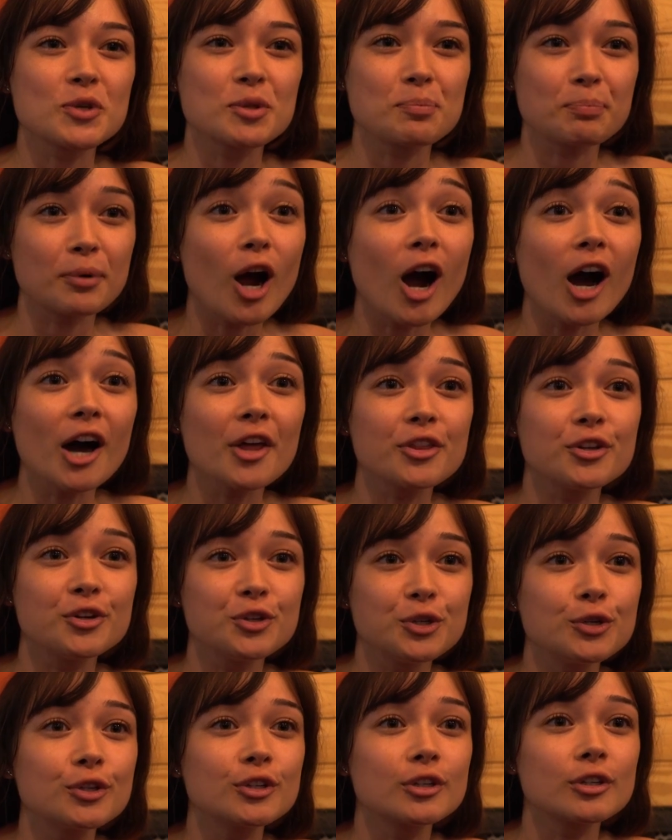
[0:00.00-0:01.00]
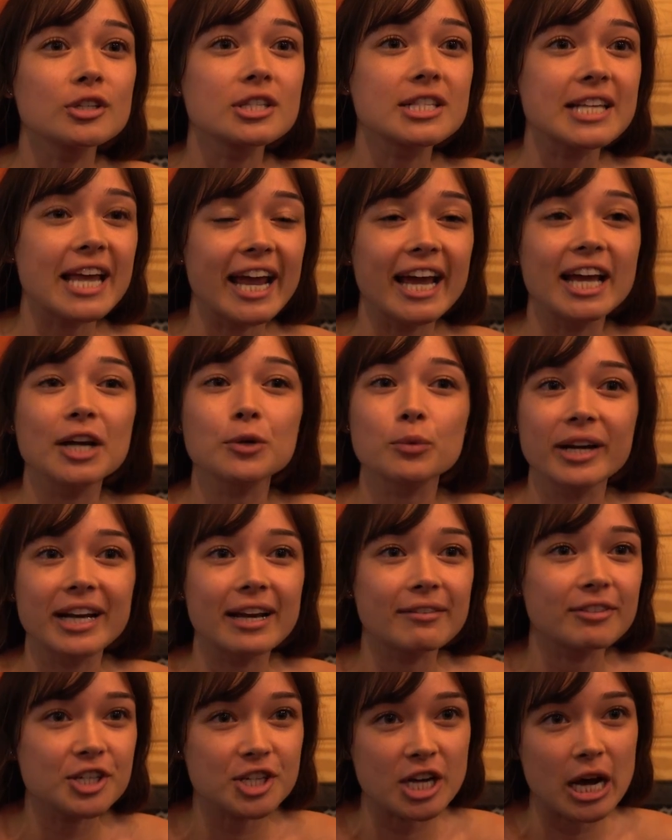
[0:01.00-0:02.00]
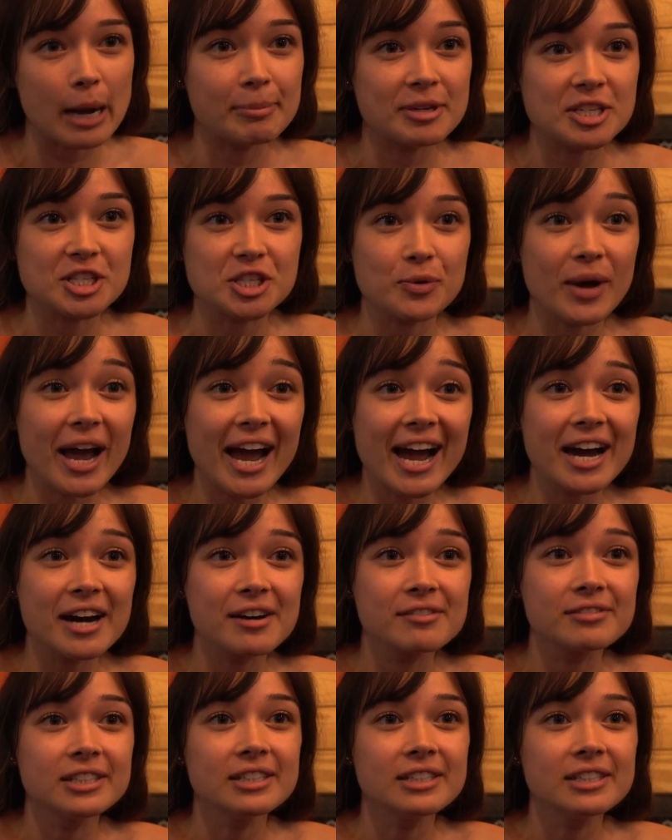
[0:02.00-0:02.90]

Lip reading: with broth, noodles, and whatever toppings you have.